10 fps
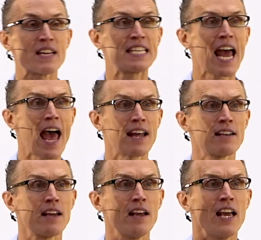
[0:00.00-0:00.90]
the
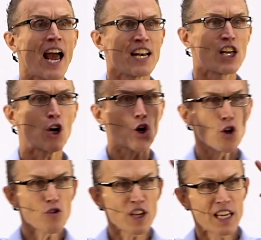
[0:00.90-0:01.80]
dead and he
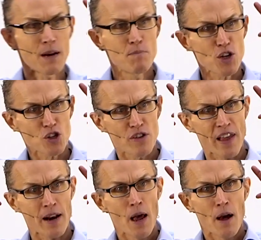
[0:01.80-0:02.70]
heard the commission
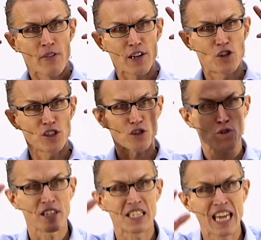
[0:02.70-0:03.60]
that, that Jesus
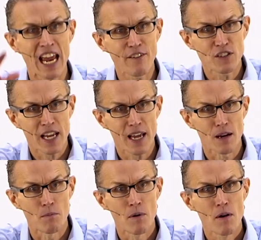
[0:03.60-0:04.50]
Christ gave to
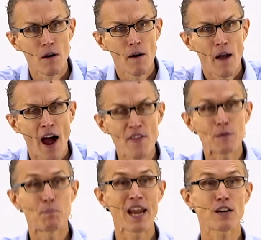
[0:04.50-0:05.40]
him. And
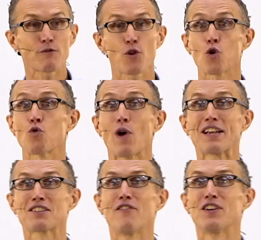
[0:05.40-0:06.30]
then Peter, for the
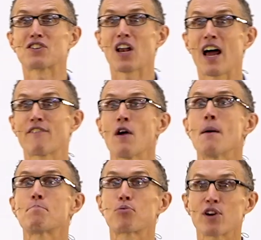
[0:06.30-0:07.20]
rest of his life,
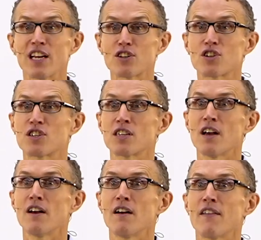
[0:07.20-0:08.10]
preached
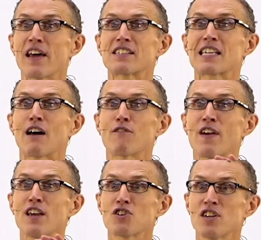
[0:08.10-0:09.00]
that
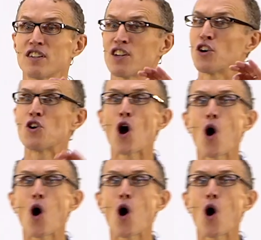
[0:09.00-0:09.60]
salvation is in